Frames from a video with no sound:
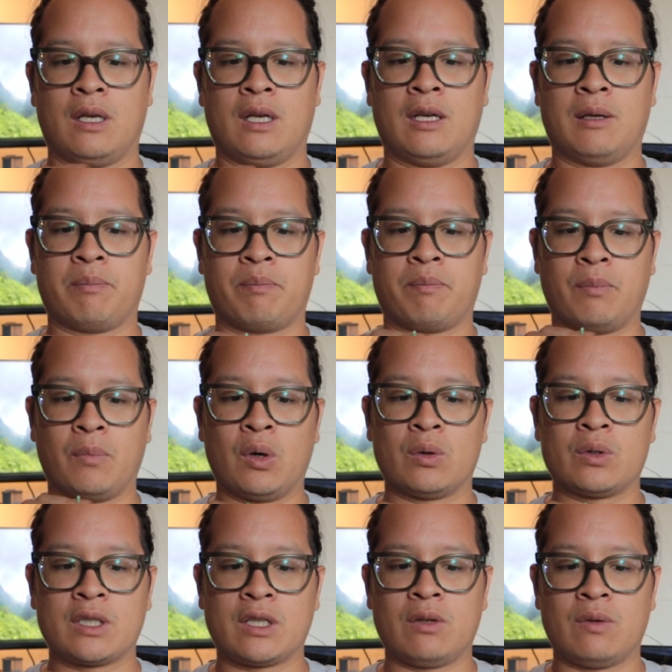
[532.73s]
it
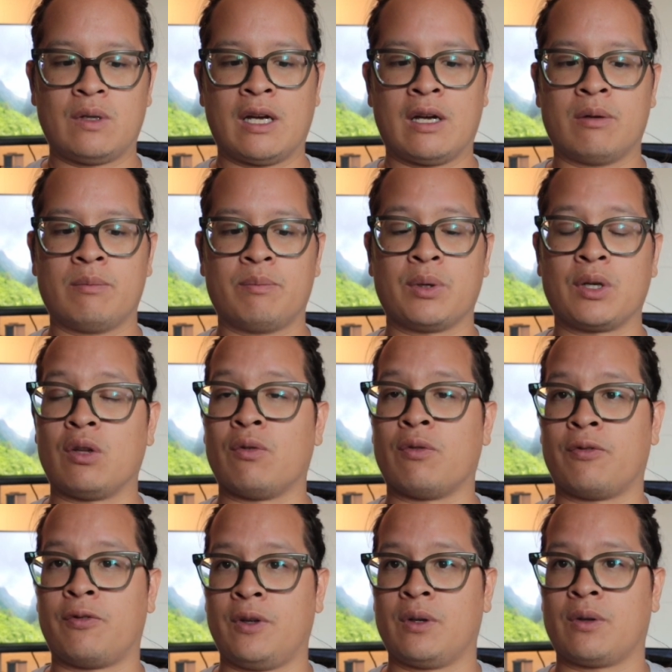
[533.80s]
holding you down, but you
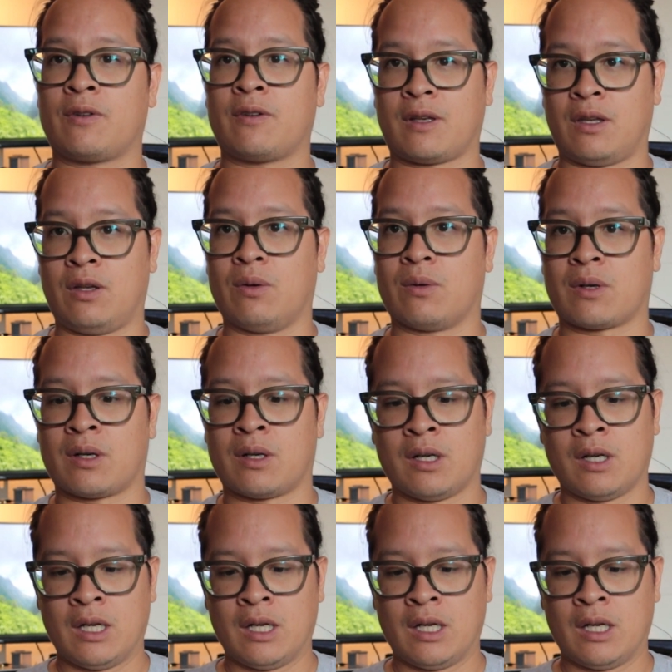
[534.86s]
feel secure.